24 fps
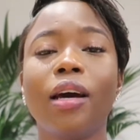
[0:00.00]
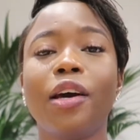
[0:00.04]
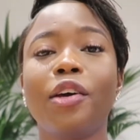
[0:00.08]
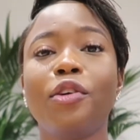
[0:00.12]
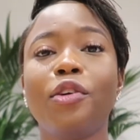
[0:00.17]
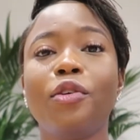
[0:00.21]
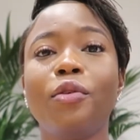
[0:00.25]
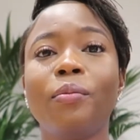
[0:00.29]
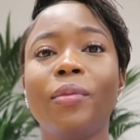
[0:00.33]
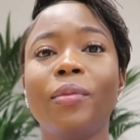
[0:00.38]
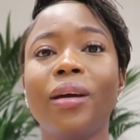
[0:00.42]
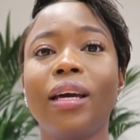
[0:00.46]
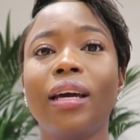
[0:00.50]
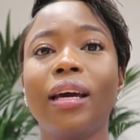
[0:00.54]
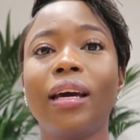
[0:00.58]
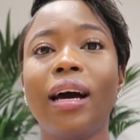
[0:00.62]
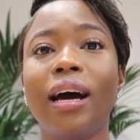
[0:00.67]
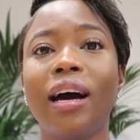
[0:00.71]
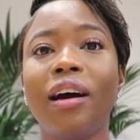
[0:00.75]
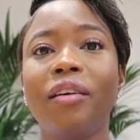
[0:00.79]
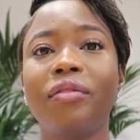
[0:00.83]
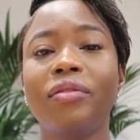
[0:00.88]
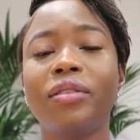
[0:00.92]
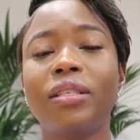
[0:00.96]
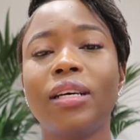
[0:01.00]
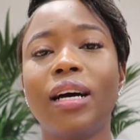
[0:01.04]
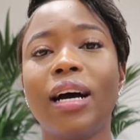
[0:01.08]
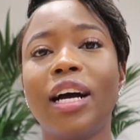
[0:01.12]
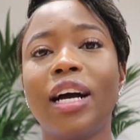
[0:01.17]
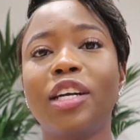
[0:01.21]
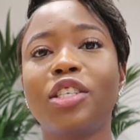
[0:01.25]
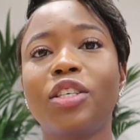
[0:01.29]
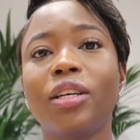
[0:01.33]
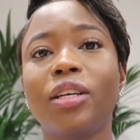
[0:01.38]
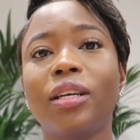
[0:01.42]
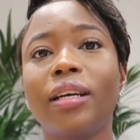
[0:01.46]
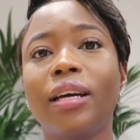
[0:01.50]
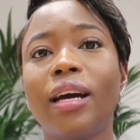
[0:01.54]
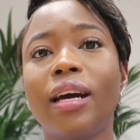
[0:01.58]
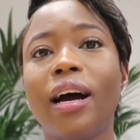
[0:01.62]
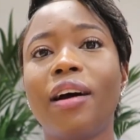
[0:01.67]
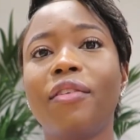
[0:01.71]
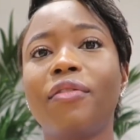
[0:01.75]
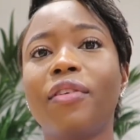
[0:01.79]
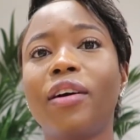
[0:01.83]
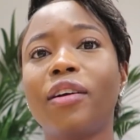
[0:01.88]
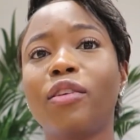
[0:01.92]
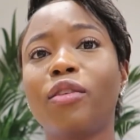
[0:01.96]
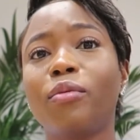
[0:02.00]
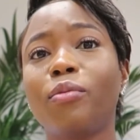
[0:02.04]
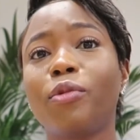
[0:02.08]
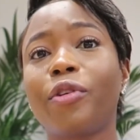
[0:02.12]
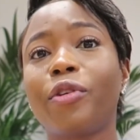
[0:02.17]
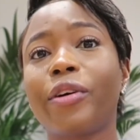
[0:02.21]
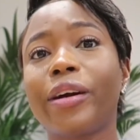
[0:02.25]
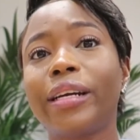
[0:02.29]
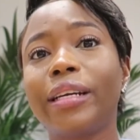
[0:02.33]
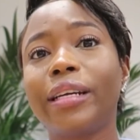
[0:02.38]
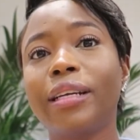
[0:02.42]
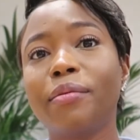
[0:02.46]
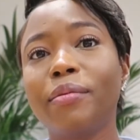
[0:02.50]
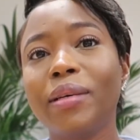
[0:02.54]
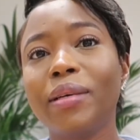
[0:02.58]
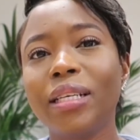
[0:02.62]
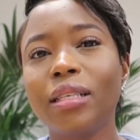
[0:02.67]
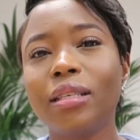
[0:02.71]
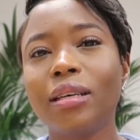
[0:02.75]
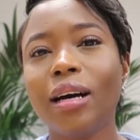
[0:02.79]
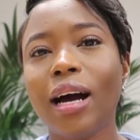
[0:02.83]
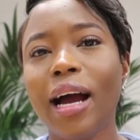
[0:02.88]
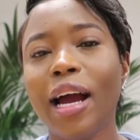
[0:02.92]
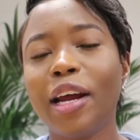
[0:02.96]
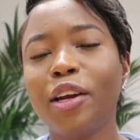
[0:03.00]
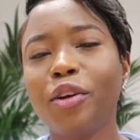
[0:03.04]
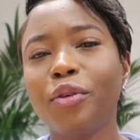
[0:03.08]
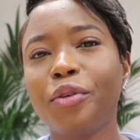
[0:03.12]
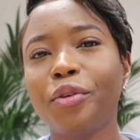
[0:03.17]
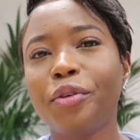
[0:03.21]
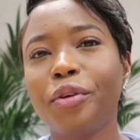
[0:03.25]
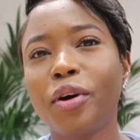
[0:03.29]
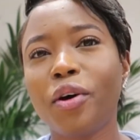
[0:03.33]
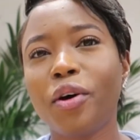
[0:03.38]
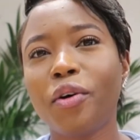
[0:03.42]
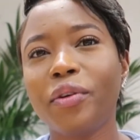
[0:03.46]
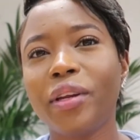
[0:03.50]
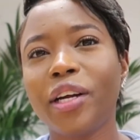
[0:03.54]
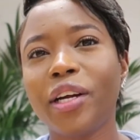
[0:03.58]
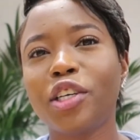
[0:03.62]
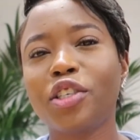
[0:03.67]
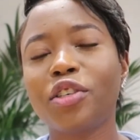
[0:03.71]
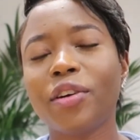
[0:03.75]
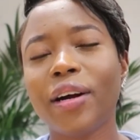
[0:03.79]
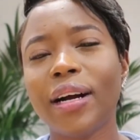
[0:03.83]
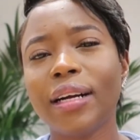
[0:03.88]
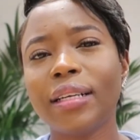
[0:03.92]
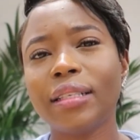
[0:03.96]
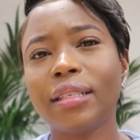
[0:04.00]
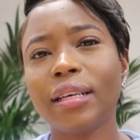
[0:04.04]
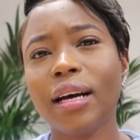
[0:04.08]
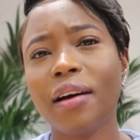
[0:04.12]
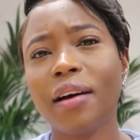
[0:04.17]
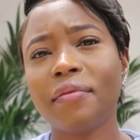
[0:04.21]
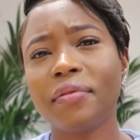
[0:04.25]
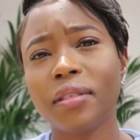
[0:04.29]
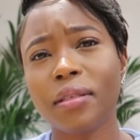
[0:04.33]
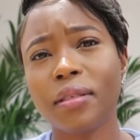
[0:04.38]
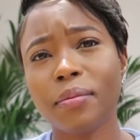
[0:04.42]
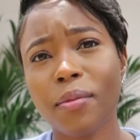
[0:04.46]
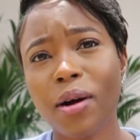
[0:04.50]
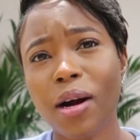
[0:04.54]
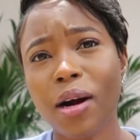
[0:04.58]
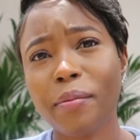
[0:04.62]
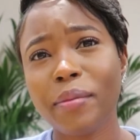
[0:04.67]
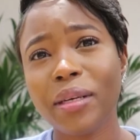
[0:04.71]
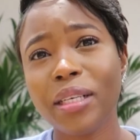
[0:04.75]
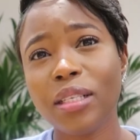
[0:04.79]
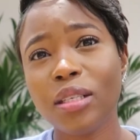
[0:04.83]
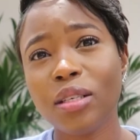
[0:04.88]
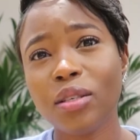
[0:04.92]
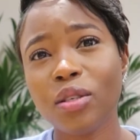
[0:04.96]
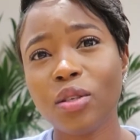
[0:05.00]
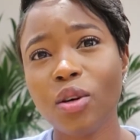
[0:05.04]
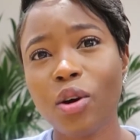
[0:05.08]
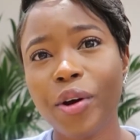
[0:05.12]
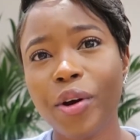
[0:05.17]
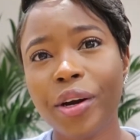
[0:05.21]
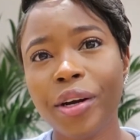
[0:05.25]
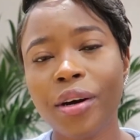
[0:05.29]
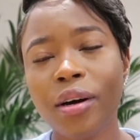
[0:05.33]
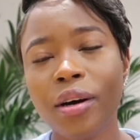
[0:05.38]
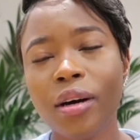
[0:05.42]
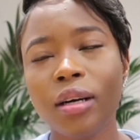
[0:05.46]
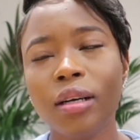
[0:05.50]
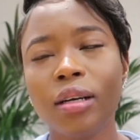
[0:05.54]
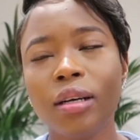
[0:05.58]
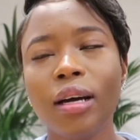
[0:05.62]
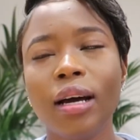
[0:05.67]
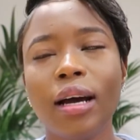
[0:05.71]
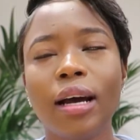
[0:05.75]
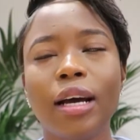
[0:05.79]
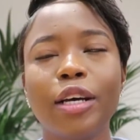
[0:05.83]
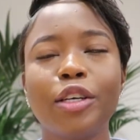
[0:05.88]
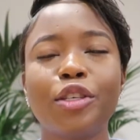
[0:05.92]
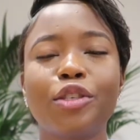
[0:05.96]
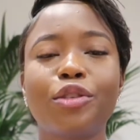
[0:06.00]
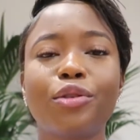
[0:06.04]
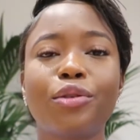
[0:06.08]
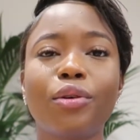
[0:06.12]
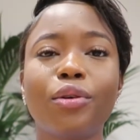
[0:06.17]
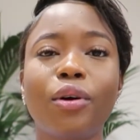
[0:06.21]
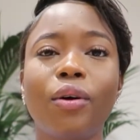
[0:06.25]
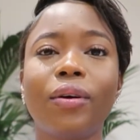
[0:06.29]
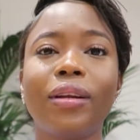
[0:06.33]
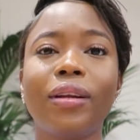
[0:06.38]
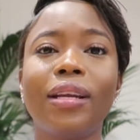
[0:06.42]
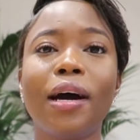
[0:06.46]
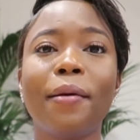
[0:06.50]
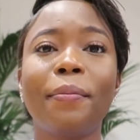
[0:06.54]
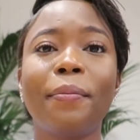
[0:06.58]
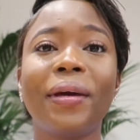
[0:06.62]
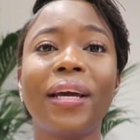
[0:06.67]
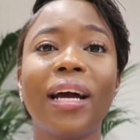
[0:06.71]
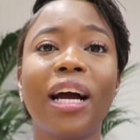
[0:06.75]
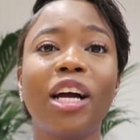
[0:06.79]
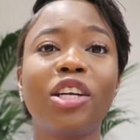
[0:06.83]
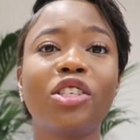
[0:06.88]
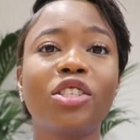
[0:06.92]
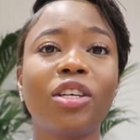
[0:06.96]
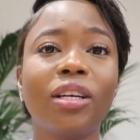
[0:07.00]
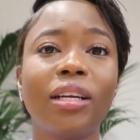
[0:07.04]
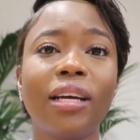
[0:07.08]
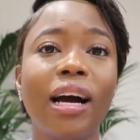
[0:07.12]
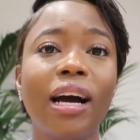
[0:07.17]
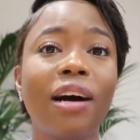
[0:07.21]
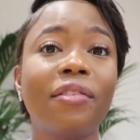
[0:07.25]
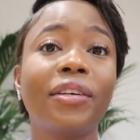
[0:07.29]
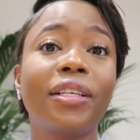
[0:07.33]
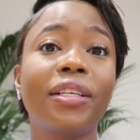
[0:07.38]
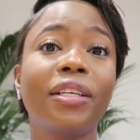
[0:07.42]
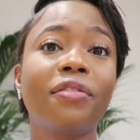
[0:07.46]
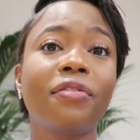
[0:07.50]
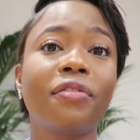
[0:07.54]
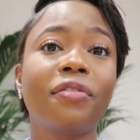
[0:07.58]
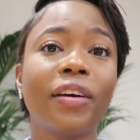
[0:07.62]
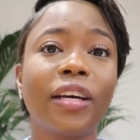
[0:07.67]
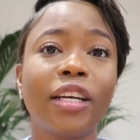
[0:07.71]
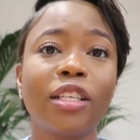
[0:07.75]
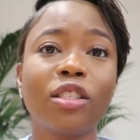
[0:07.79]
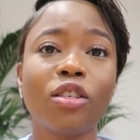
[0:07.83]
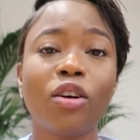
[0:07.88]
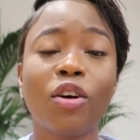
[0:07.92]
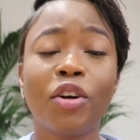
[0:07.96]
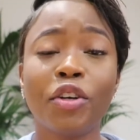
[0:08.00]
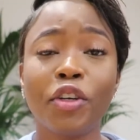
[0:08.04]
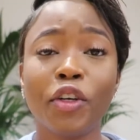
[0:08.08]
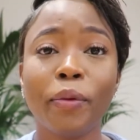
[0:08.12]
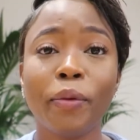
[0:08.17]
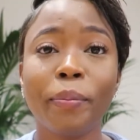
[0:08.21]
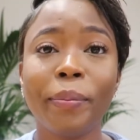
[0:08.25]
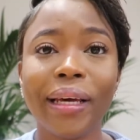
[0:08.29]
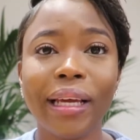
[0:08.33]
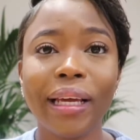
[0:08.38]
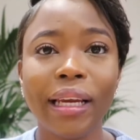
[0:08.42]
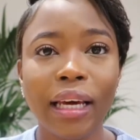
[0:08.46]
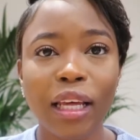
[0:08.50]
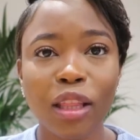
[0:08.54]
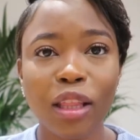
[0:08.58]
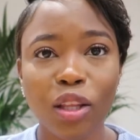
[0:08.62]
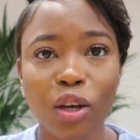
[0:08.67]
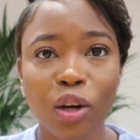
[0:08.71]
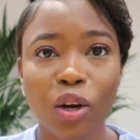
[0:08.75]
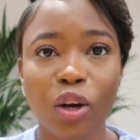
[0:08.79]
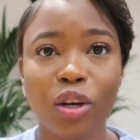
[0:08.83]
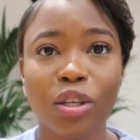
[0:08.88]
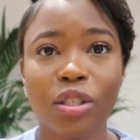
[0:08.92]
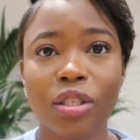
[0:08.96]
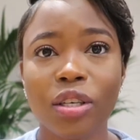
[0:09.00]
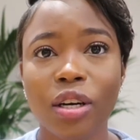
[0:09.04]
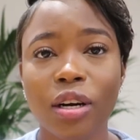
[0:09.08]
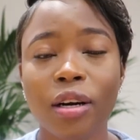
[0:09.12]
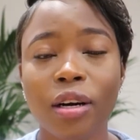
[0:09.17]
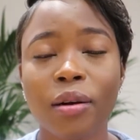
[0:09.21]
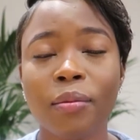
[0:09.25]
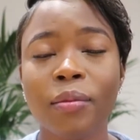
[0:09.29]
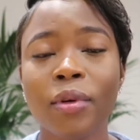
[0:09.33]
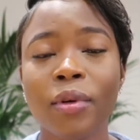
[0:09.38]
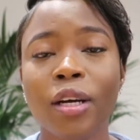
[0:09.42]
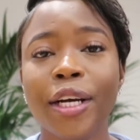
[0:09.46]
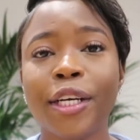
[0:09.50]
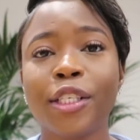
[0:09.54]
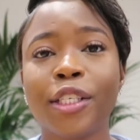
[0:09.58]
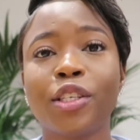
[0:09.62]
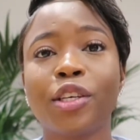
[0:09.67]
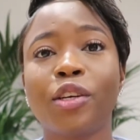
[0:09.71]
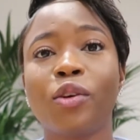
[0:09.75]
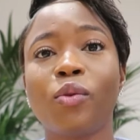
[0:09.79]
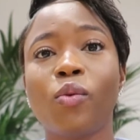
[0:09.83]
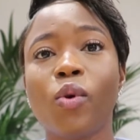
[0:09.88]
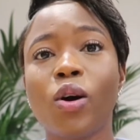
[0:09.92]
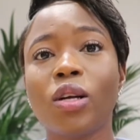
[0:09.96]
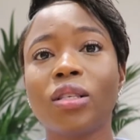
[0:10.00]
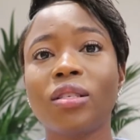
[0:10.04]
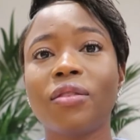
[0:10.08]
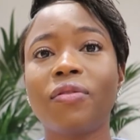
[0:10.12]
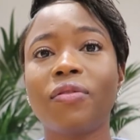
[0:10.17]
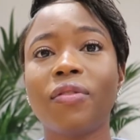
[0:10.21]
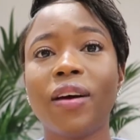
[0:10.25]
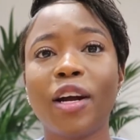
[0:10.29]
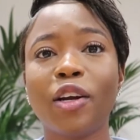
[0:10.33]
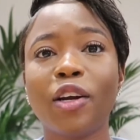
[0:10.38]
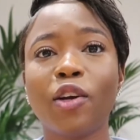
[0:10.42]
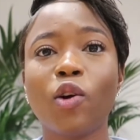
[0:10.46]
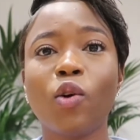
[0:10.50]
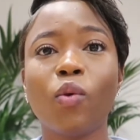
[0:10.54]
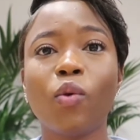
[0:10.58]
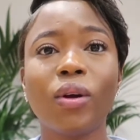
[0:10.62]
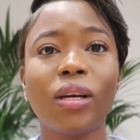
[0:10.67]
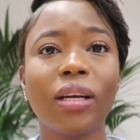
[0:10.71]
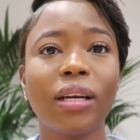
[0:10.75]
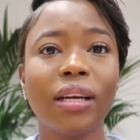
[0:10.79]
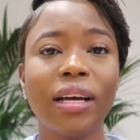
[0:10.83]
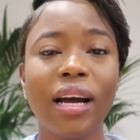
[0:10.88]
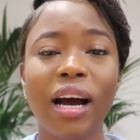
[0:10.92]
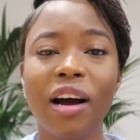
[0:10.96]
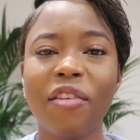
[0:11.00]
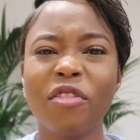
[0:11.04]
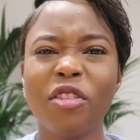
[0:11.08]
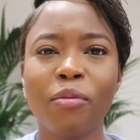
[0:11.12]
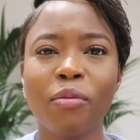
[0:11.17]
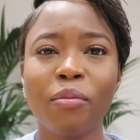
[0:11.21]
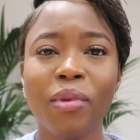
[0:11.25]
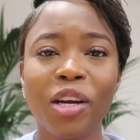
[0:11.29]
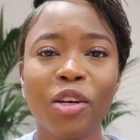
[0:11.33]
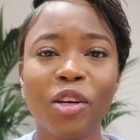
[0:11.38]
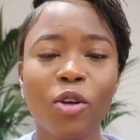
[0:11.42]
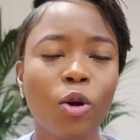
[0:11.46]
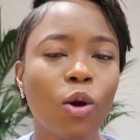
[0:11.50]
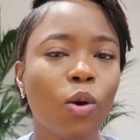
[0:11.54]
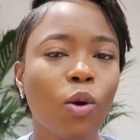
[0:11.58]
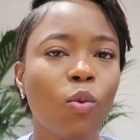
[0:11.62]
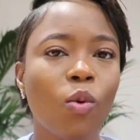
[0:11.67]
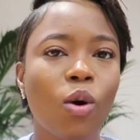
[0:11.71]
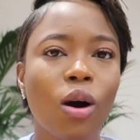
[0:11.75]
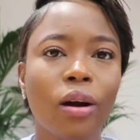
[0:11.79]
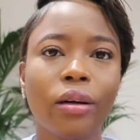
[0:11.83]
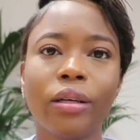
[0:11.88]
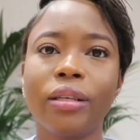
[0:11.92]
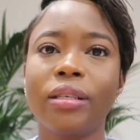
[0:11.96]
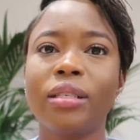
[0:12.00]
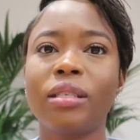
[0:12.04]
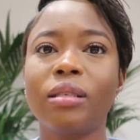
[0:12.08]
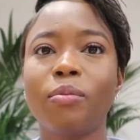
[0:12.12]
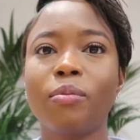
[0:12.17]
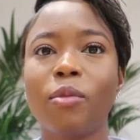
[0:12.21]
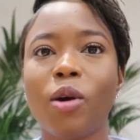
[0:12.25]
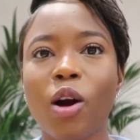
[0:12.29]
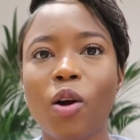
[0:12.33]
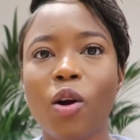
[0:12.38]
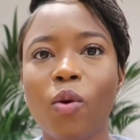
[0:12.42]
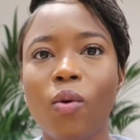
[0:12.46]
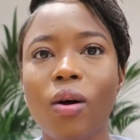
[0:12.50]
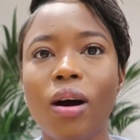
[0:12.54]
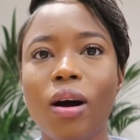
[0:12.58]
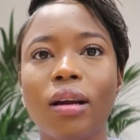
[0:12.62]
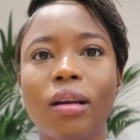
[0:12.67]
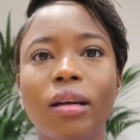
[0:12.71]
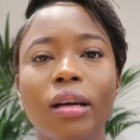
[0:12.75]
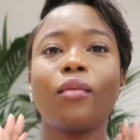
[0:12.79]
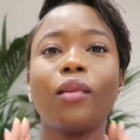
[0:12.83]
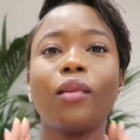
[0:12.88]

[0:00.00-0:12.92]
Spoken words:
you may have to actually have an upgraded meter. I know now they're trying to have smart meters going on, so that may actually have an effect on your bill in the long term. So you want to find out whether they have the manual one, the smart one.